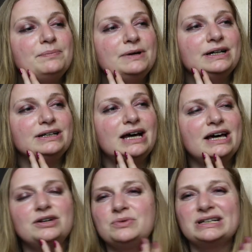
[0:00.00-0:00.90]
but
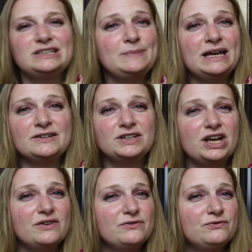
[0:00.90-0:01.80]
I don't want to spend
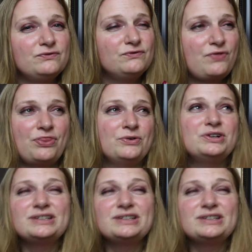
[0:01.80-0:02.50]
30